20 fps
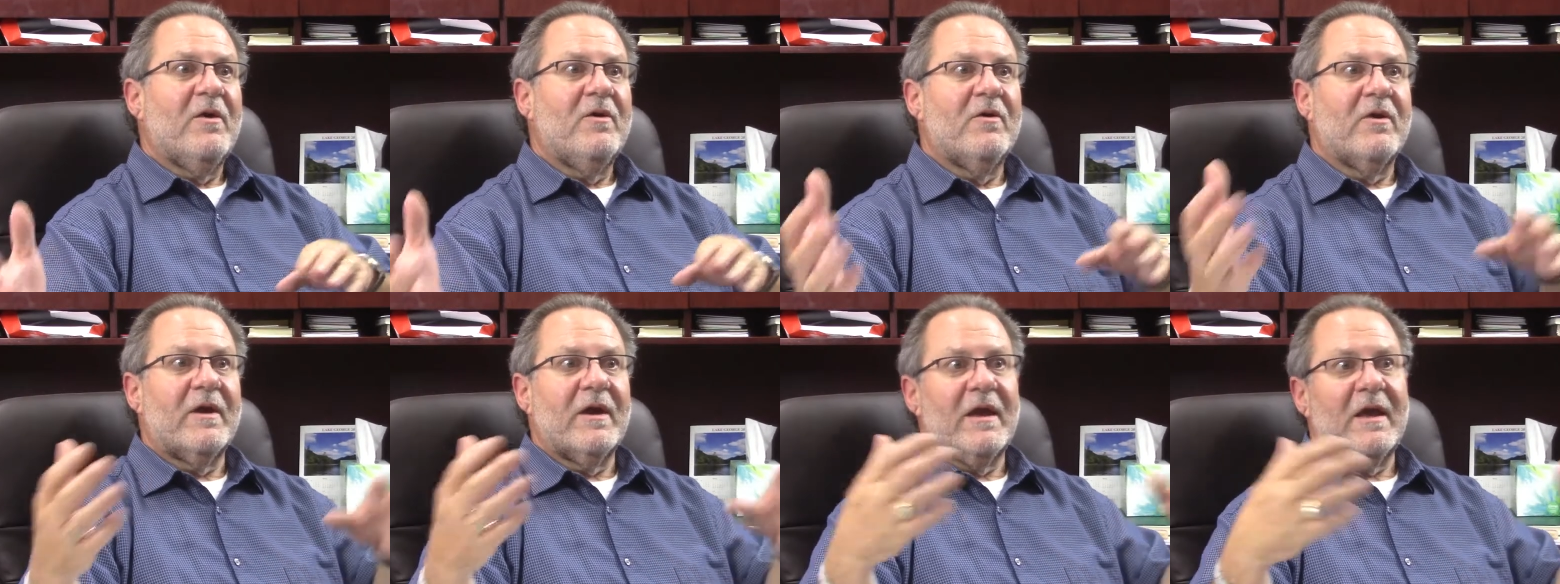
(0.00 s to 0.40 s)

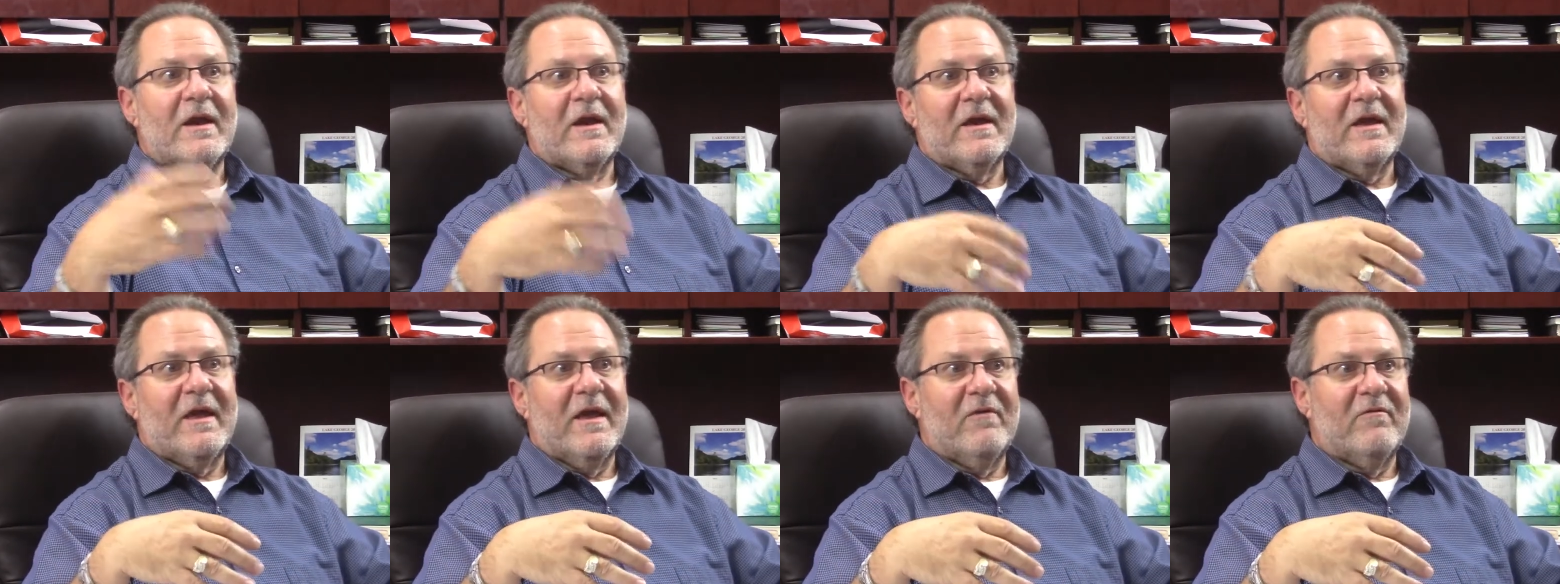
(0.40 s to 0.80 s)
you're going to get
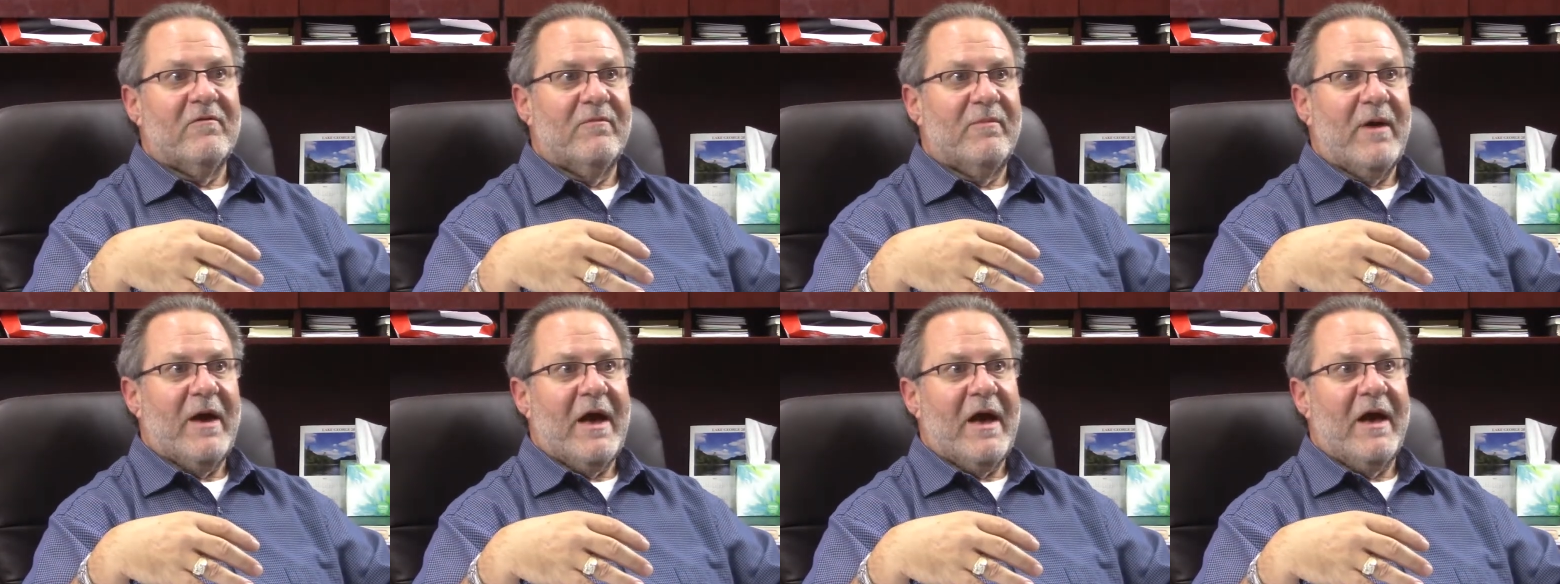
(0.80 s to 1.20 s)
a
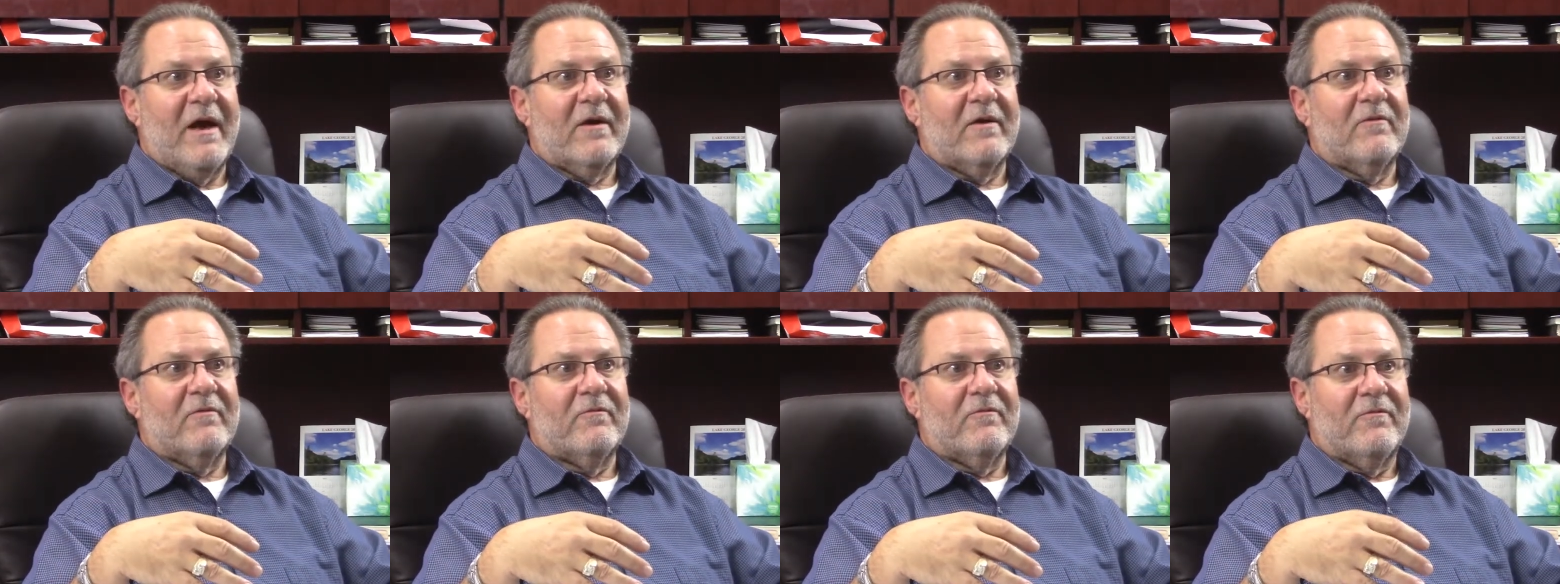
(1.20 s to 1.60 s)
give
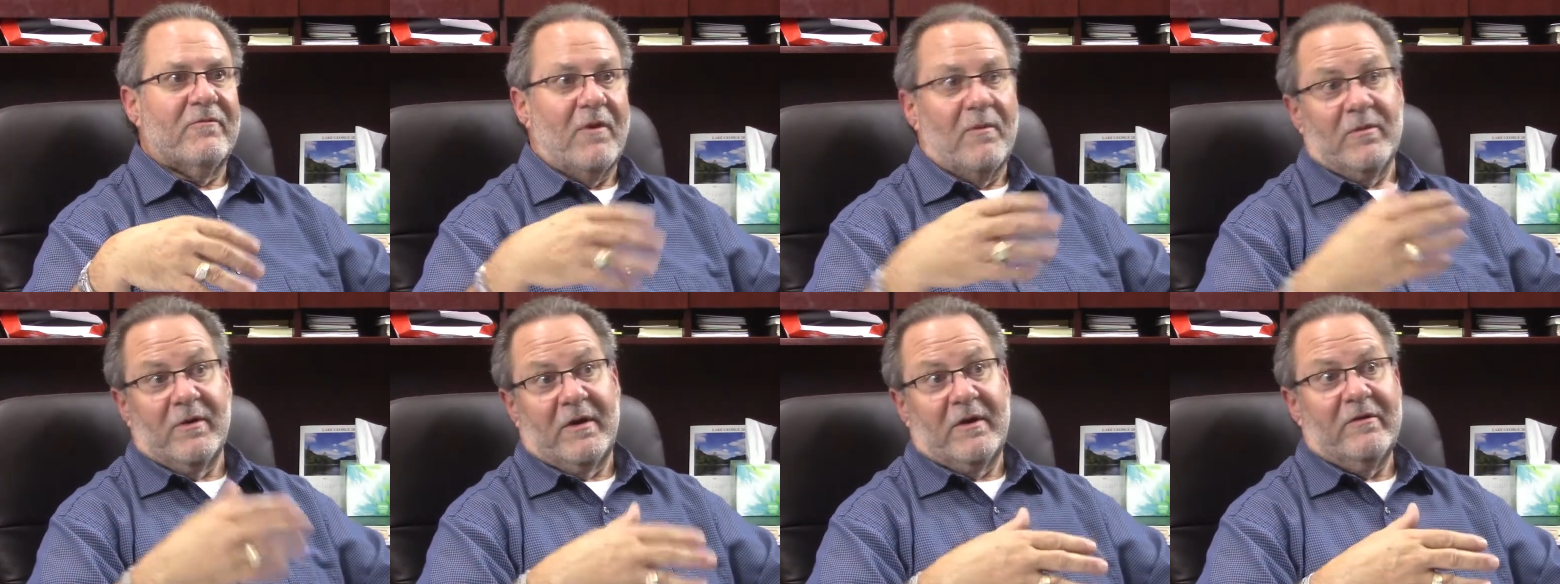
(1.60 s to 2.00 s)
back
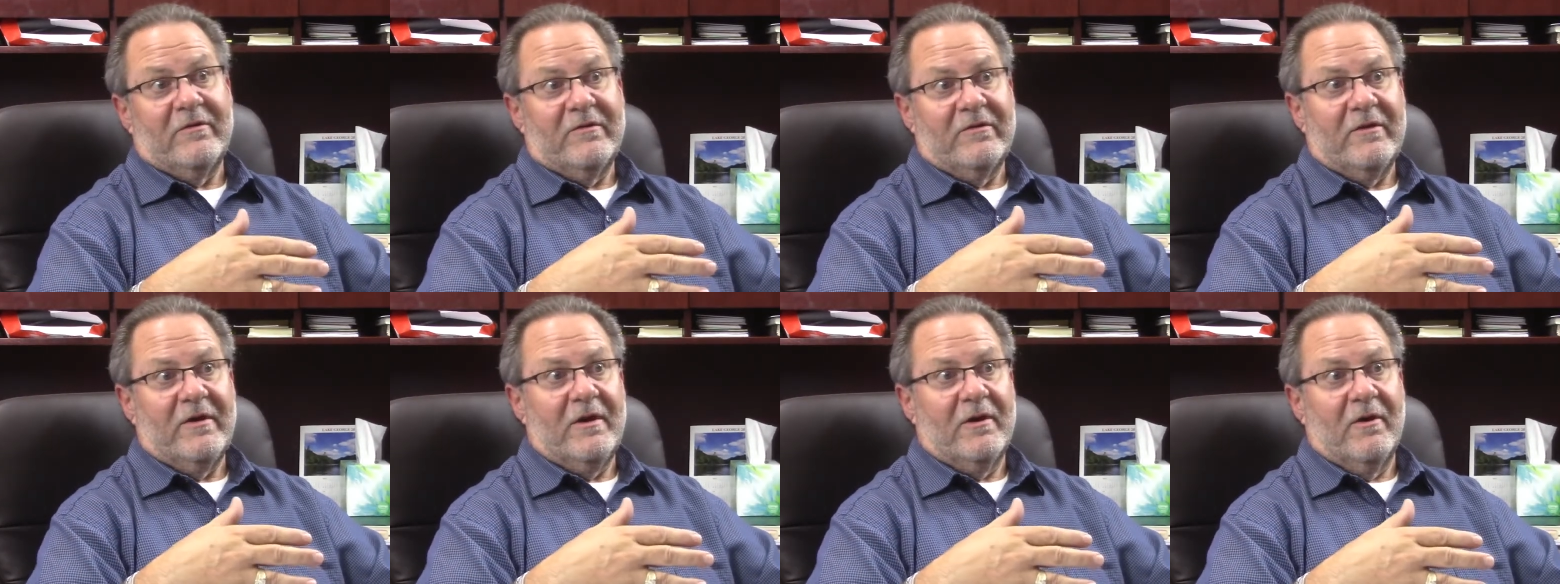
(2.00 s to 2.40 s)
from the
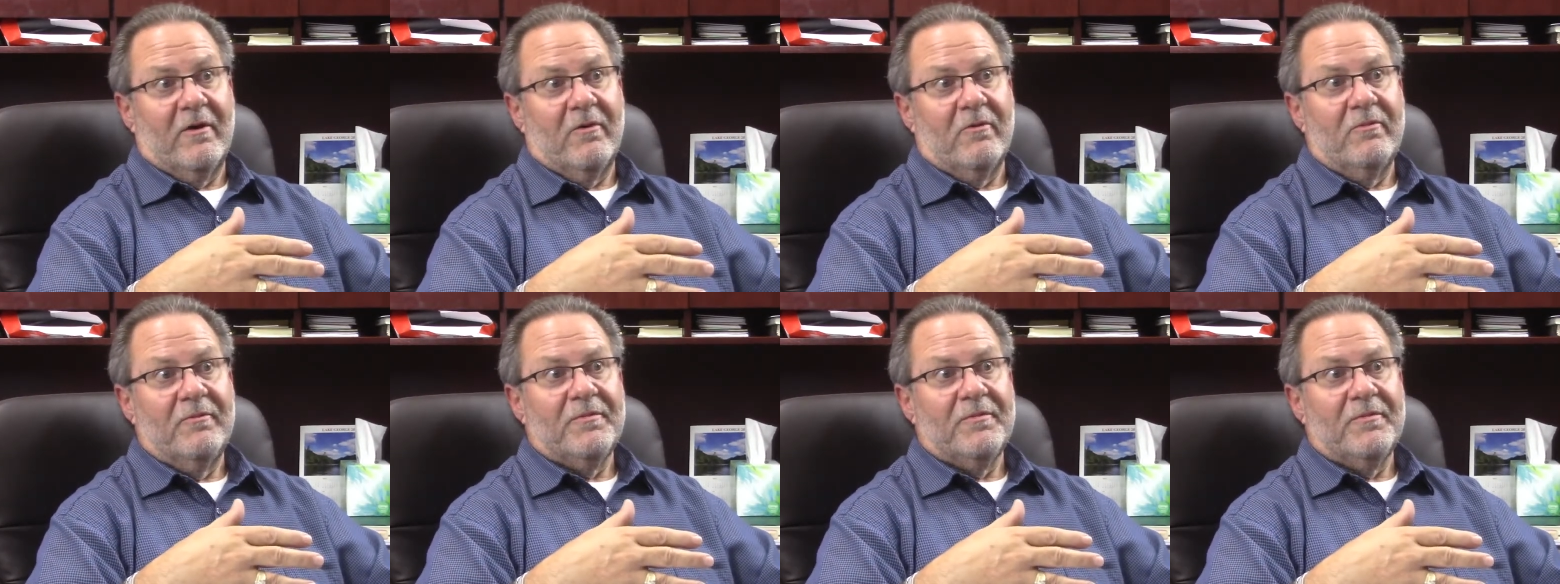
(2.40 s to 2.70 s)
casino.